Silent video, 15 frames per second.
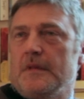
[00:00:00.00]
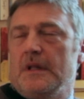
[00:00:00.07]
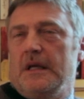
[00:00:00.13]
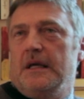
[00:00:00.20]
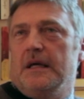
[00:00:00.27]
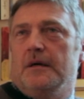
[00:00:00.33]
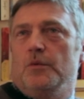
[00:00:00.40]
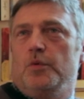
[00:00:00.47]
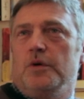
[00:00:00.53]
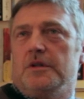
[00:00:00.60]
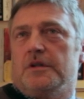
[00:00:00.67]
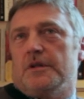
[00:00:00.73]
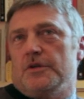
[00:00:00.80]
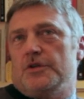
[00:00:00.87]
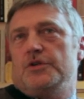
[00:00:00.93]
Yeah,
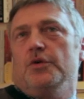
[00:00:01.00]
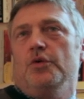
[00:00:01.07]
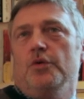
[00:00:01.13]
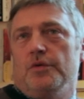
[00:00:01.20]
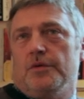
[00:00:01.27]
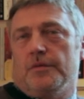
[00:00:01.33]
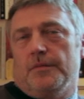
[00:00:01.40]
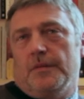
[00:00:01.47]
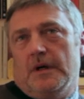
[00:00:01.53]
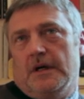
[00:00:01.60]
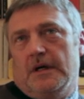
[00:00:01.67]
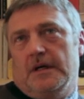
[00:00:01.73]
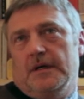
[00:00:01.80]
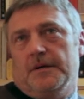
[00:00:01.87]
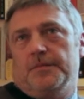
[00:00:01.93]
well, Sean
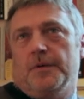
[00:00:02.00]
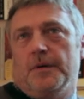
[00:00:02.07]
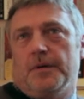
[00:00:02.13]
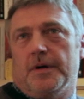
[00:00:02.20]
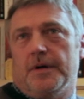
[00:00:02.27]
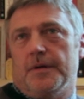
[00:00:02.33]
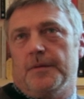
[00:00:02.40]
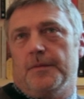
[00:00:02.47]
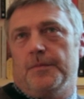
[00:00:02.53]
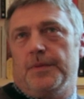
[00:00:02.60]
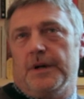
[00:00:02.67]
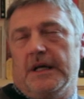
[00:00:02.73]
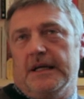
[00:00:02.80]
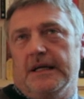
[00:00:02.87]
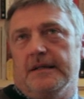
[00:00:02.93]

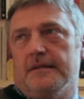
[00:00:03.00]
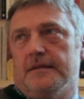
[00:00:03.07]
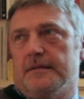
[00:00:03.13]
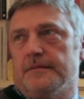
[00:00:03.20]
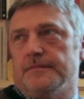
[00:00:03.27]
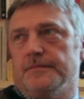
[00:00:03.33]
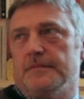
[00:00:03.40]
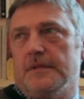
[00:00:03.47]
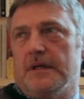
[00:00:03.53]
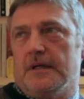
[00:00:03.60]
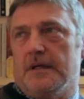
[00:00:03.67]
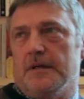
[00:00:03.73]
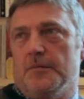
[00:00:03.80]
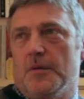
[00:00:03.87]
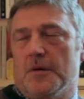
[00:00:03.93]
played
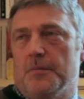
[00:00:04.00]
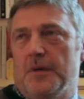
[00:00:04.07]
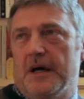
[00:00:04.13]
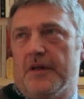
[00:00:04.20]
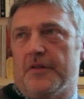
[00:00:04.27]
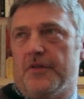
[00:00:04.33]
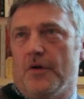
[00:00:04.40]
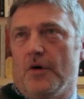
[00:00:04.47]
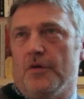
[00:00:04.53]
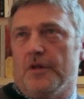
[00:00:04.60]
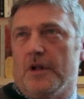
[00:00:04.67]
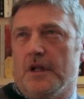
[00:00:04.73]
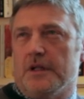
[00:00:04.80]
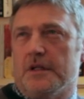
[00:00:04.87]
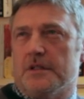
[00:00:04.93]
Macbeth on
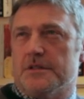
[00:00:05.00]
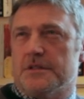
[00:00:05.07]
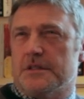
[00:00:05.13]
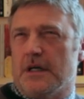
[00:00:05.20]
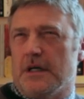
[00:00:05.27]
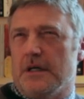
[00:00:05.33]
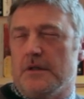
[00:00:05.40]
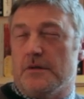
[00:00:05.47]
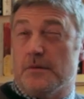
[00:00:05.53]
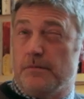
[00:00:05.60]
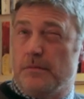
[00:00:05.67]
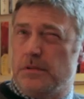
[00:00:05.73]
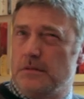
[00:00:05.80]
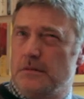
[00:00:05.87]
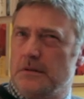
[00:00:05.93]
the London stage,
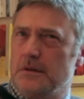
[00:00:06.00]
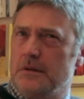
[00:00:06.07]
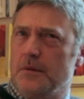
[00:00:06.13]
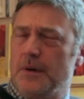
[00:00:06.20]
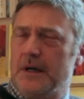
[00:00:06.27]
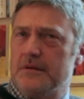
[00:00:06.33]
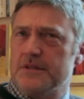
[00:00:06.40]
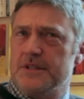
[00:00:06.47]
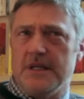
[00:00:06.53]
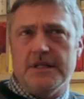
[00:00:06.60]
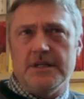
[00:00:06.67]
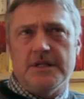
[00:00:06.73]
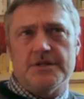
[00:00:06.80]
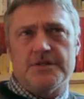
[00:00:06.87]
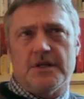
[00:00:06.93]
I don't know, about 10
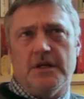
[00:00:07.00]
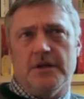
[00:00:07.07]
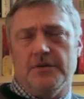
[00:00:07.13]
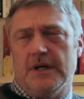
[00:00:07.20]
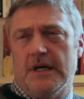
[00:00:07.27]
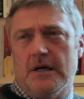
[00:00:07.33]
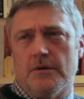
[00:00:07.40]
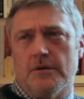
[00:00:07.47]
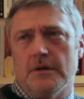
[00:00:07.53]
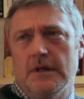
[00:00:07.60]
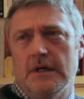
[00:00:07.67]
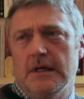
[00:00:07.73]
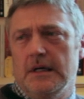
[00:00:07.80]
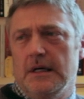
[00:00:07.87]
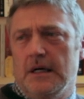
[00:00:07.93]
years ago now,
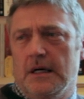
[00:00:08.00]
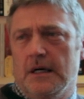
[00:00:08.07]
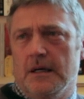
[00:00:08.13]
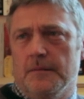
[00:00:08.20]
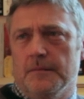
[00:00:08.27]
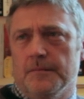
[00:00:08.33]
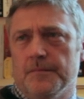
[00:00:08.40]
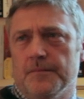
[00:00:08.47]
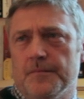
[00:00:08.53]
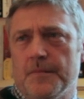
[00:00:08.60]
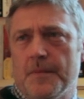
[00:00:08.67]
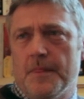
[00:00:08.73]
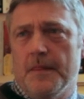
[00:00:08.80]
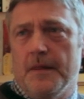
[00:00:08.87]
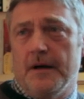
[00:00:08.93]
and
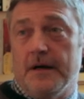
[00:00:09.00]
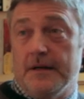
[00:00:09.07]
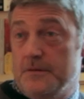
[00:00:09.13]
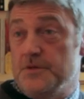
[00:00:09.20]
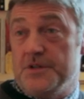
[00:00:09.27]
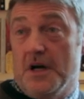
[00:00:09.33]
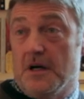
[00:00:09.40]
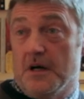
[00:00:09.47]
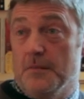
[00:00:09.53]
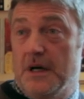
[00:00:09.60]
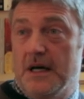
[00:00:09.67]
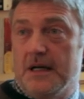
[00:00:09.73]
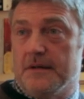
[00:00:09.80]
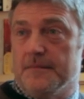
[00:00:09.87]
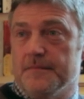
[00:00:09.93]
he was a younger
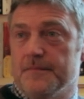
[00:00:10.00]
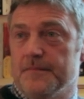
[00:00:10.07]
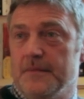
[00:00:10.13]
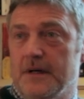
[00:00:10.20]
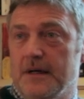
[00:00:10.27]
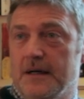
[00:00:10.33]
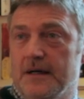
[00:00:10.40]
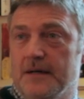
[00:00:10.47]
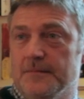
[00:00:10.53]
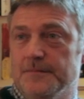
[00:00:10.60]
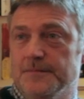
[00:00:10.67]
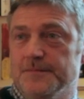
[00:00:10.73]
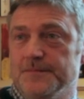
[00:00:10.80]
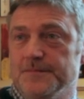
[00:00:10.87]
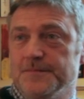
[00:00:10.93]
man.
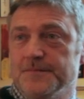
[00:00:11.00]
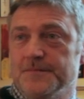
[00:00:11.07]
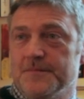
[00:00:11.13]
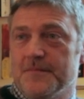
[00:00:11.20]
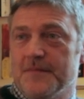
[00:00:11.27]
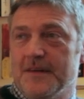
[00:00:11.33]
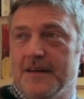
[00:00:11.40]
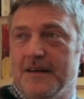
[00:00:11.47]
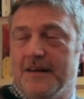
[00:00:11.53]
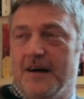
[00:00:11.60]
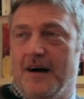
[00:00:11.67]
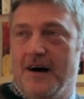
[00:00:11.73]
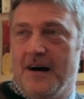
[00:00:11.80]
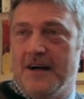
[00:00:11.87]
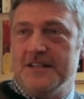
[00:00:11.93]
Um,
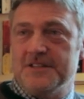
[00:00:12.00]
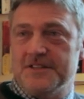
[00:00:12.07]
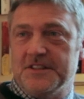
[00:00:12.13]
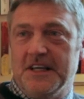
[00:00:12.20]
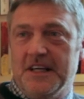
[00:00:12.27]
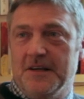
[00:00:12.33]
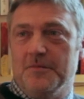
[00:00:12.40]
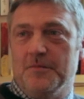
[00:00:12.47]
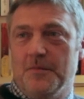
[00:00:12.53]
I see